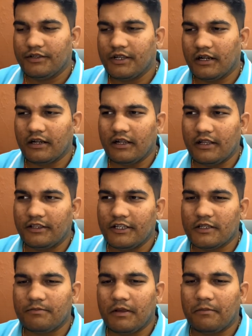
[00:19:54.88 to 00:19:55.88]
Generally,
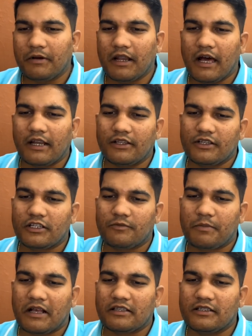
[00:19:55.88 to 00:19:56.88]
these people are
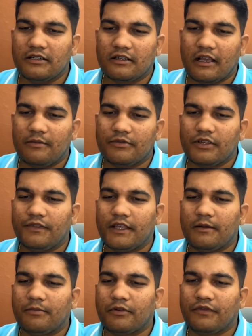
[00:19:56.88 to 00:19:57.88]
just passing times in
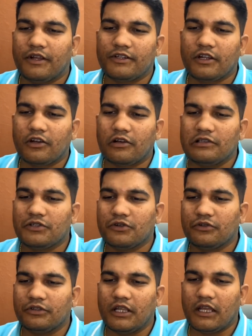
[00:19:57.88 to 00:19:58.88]
their profession
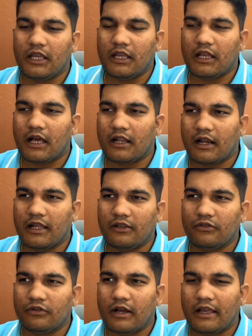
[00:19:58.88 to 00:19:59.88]
also. They are like,
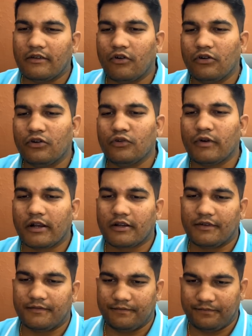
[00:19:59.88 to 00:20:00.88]
you know, I want to work.
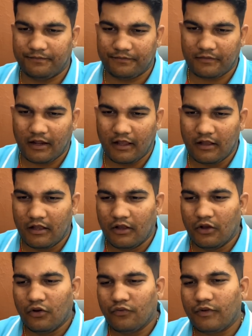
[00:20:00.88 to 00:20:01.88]

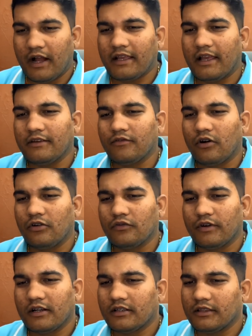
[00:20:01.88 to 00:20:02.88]
Why I want to
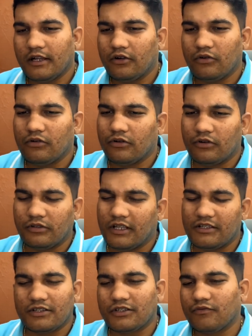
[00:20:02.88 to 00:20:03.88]
work, they don't know.
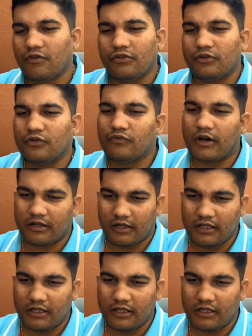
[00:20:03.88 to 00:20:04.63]
They just want to work.